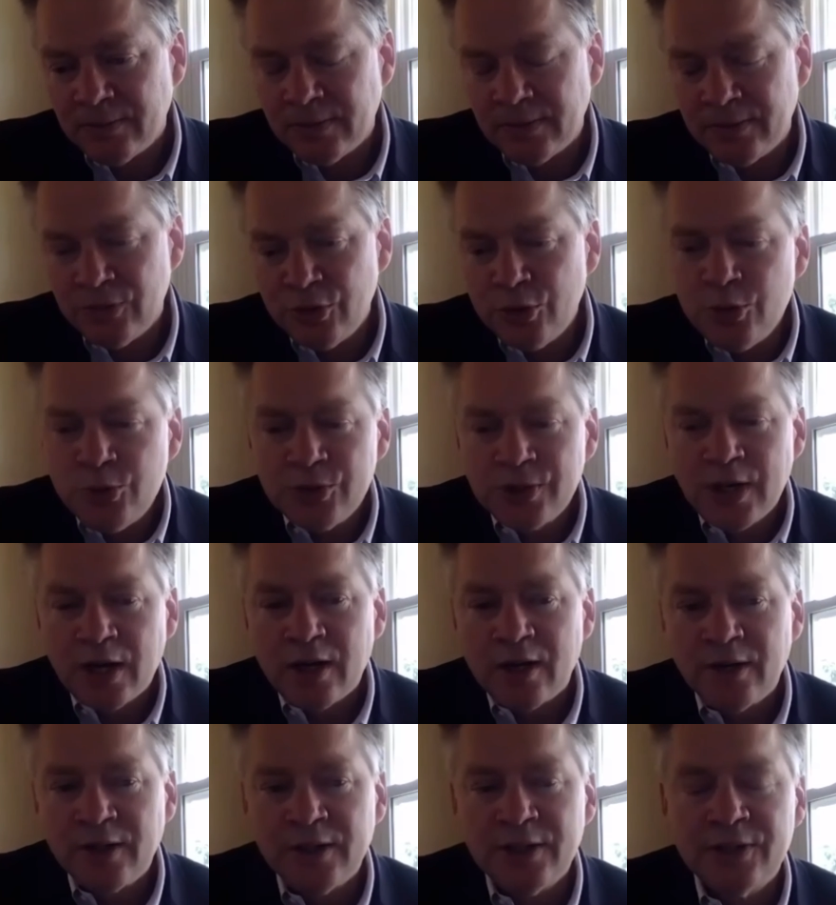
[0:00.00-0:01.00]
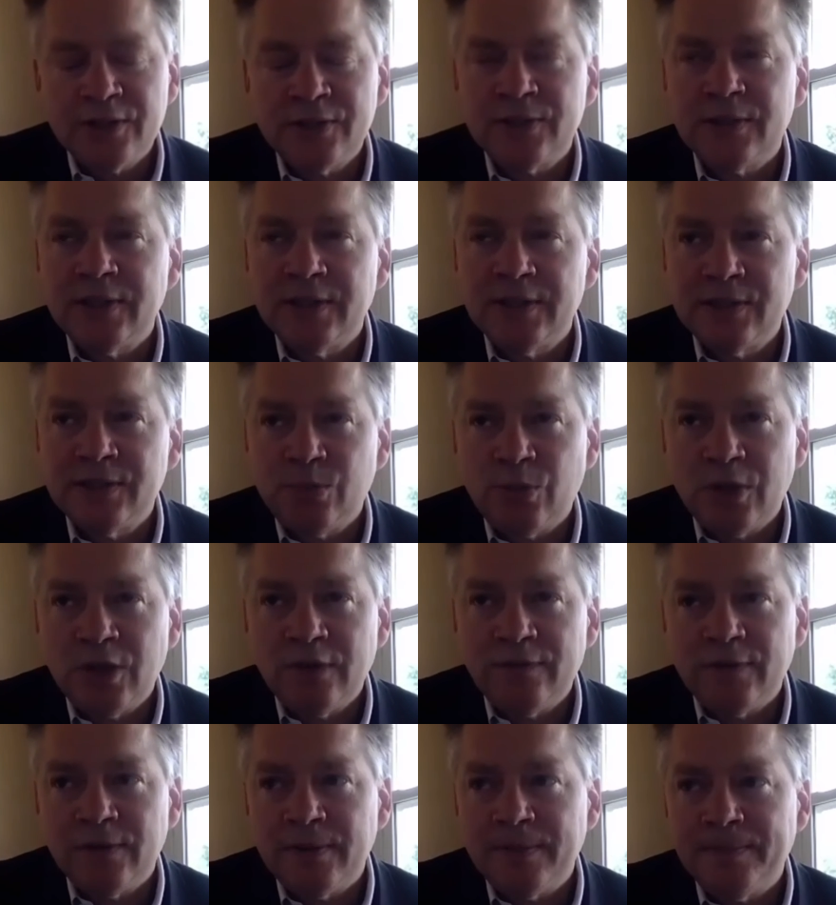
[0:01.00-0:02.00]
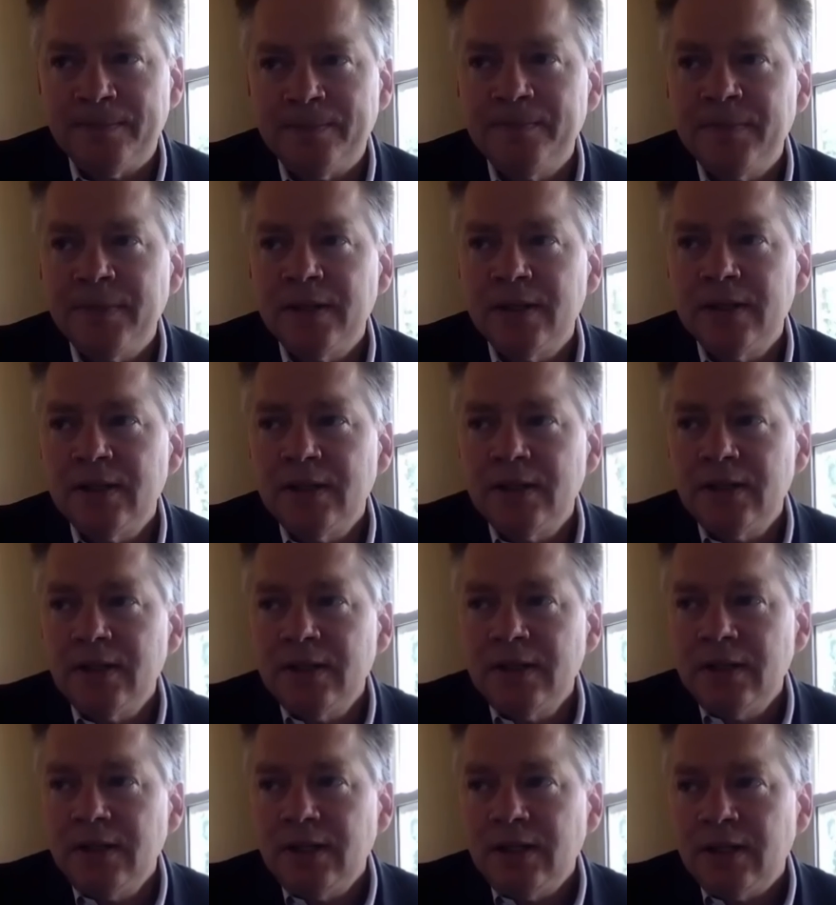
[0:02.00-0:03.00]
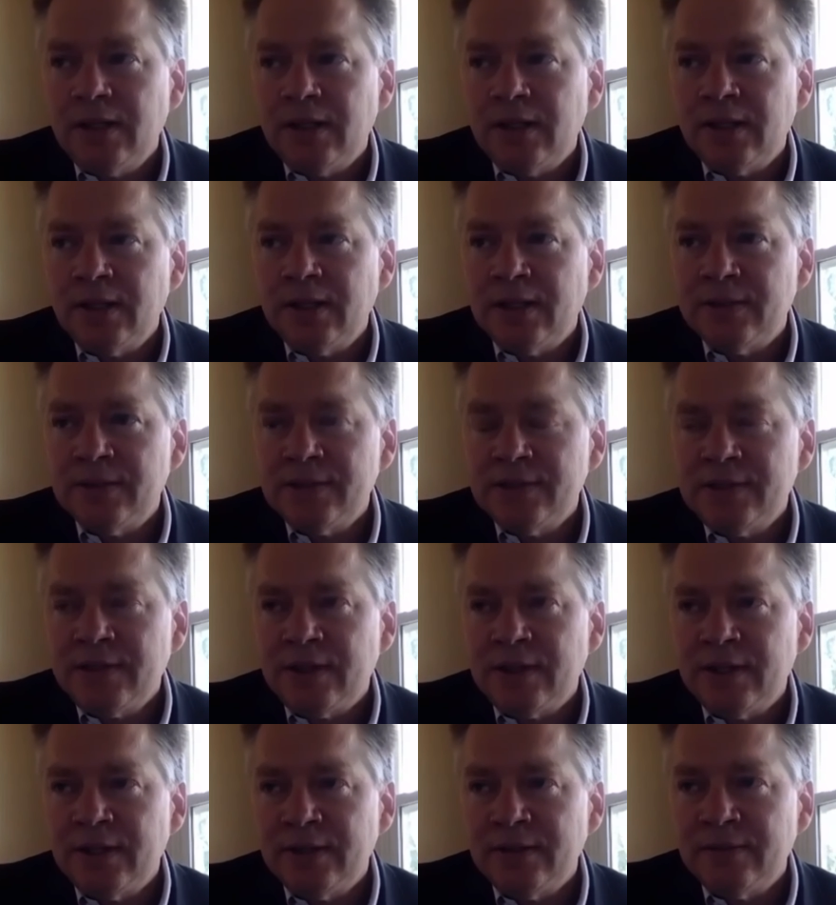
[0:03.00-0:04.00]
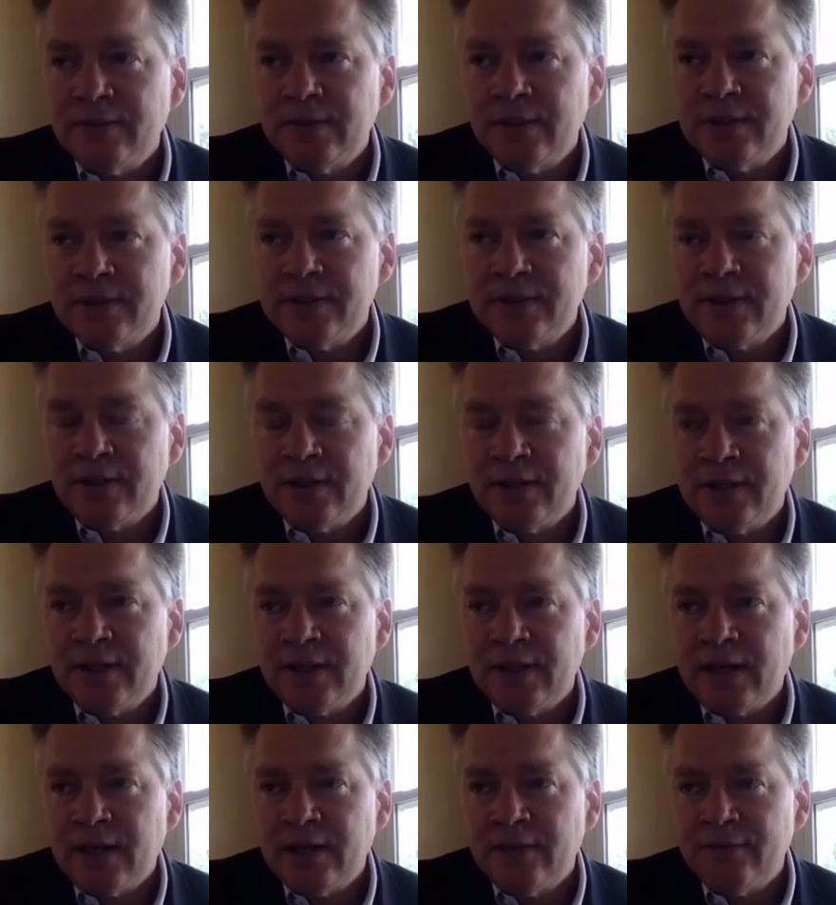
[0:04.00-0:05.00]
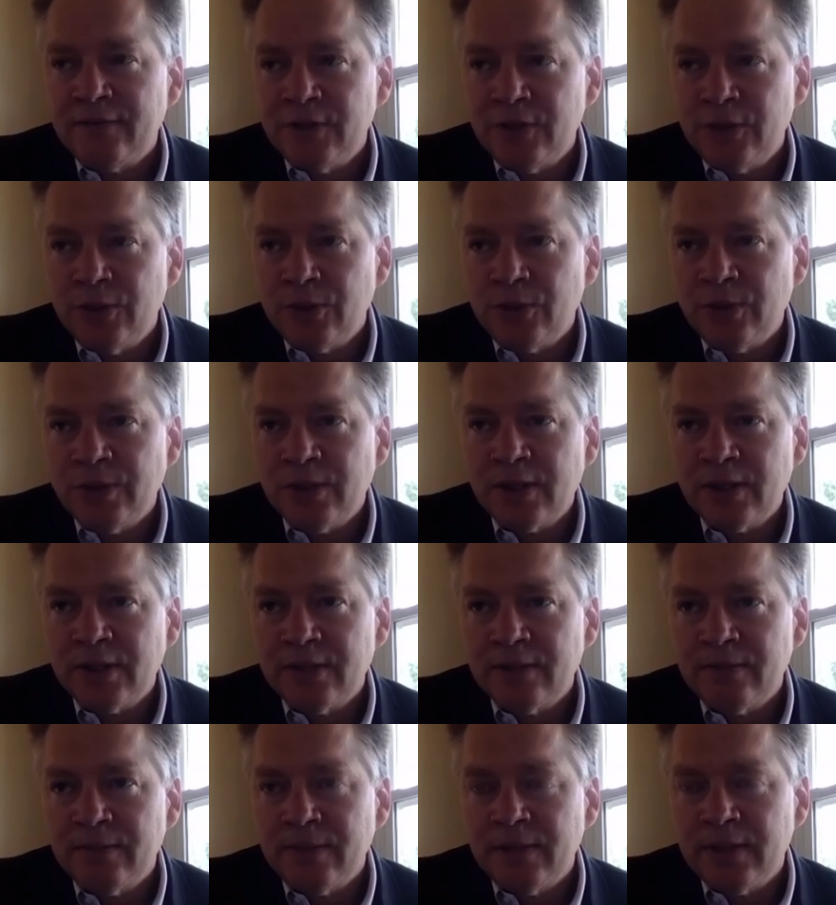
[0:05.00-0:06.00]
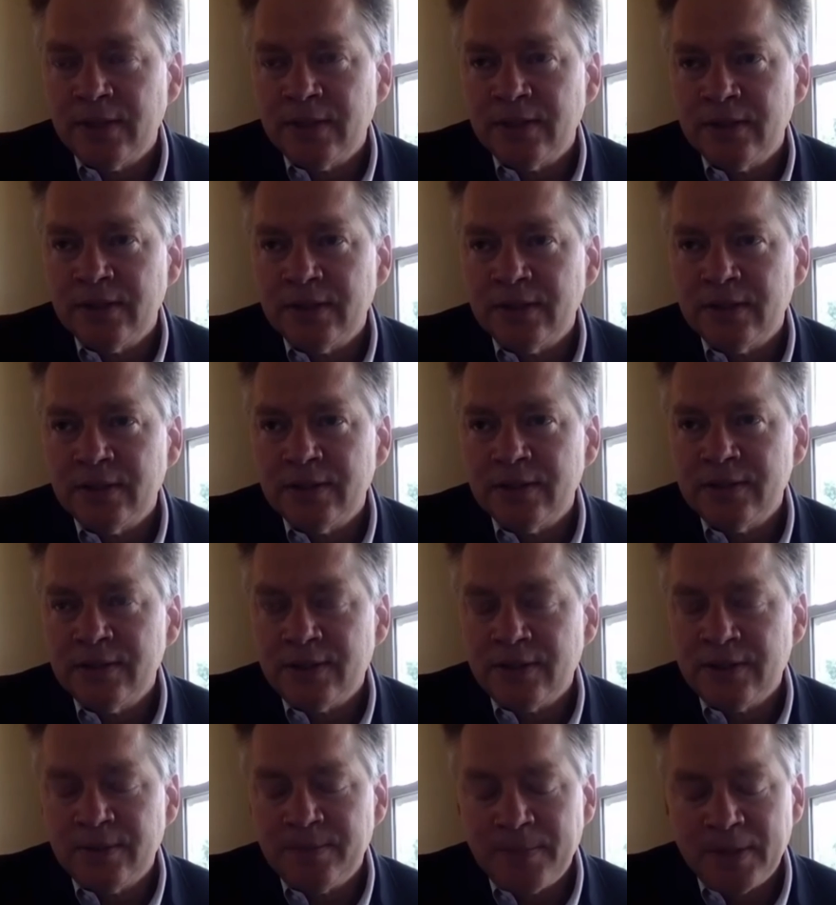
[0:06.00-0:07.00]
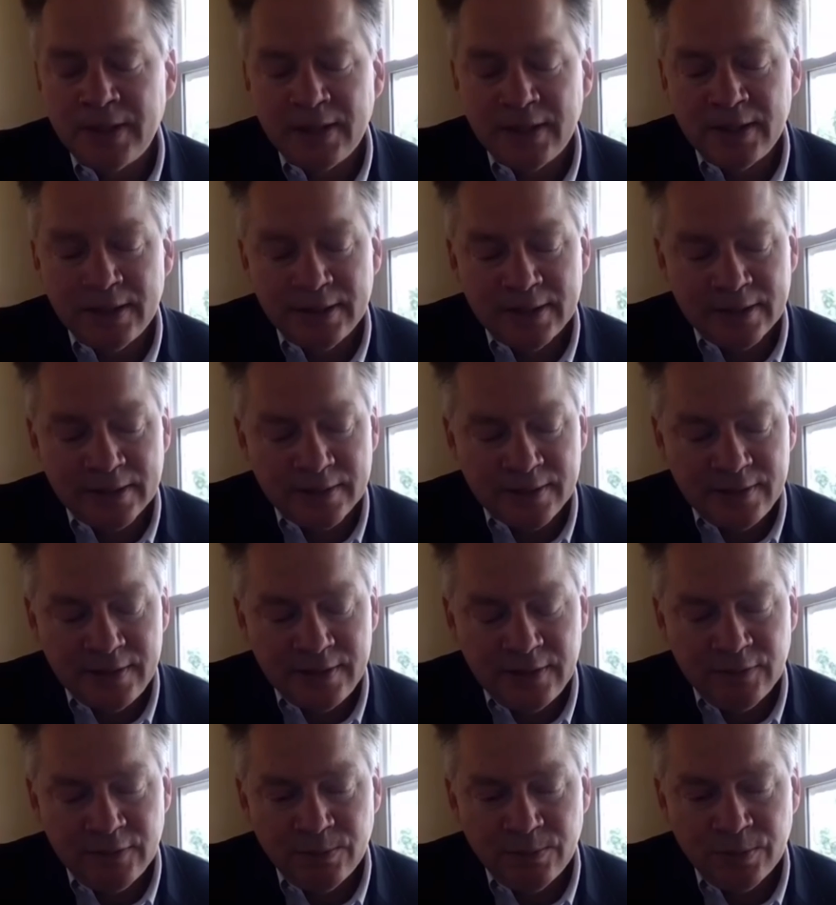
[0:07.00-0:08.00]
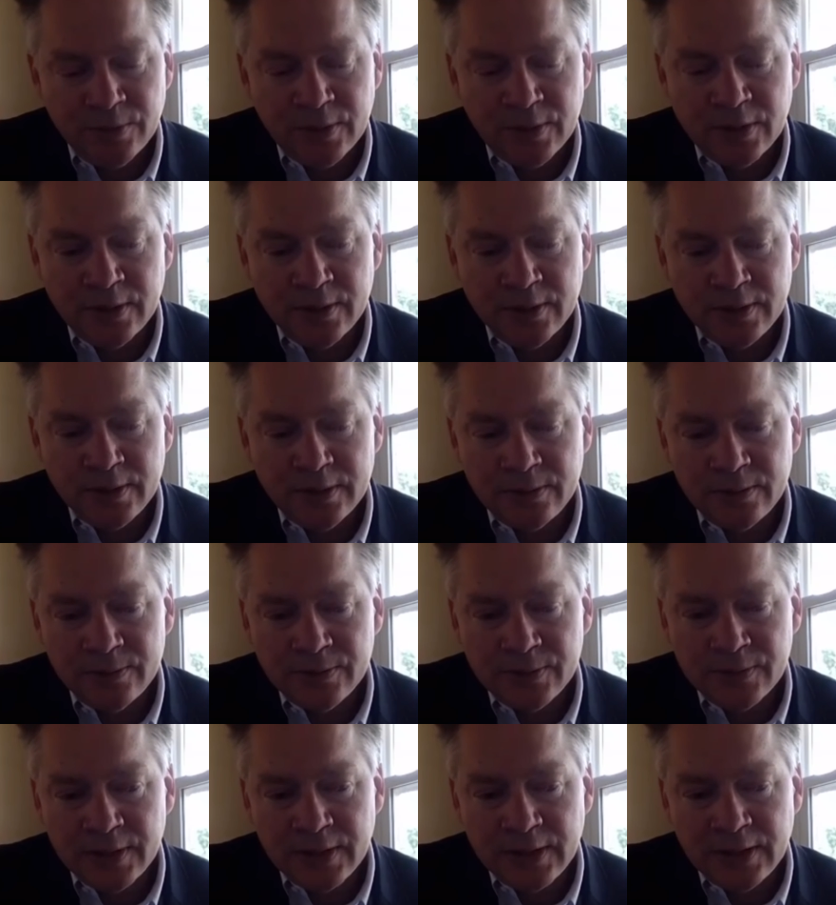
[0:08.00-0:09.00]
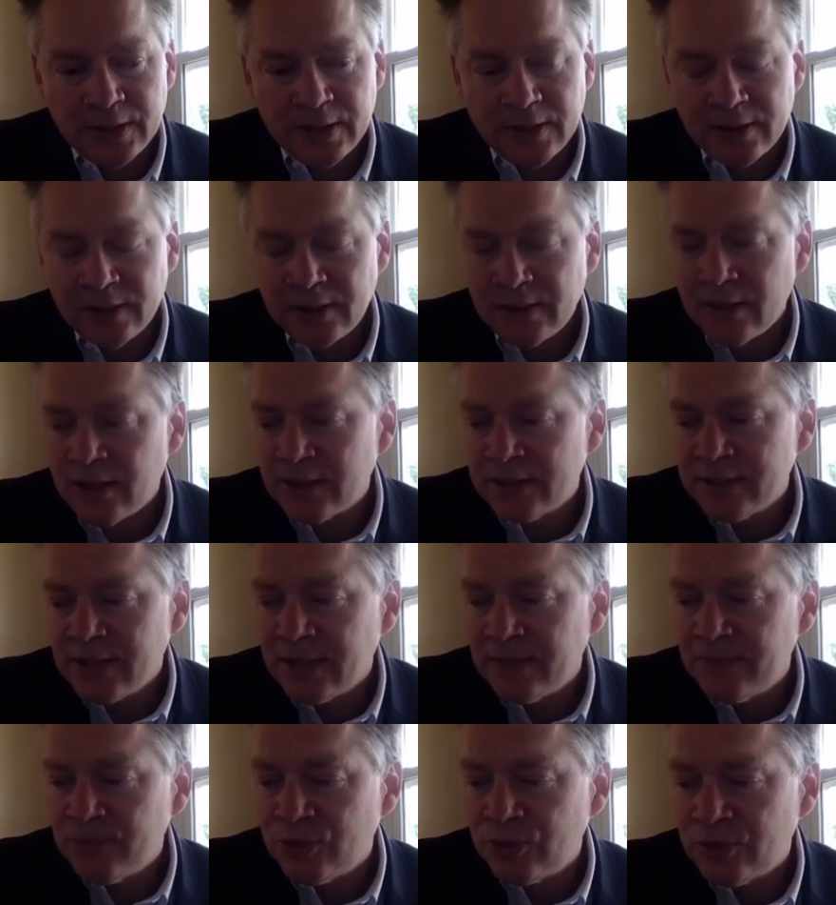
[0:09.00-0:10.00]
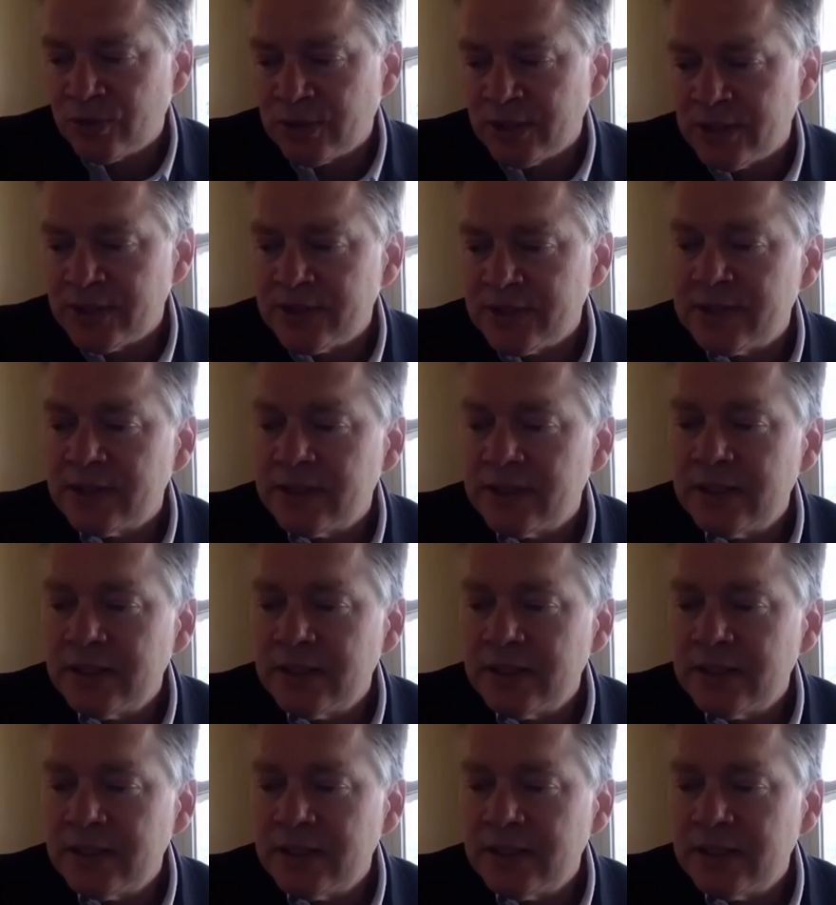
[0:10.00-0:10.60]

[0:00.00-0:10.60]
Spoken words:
NewsGuard is one of them that started out of New York and started by Stephen Brill, who's a longtime journalist.